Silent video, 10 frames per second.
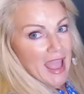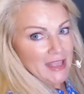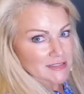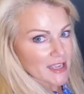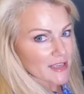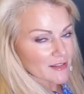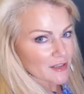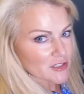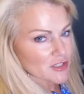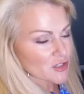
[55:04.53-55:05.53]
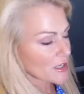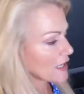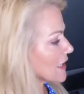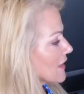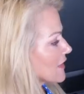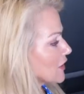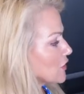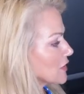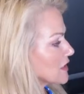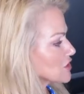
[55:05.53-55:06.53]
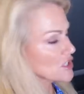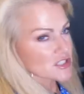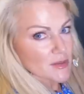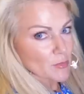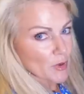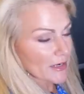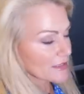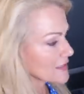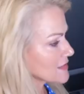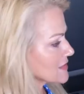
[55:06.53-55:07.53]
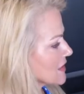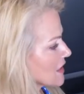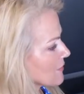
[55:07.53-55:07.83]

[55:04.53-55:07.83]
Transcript: anti-glare screen and then you can adjust the brightness.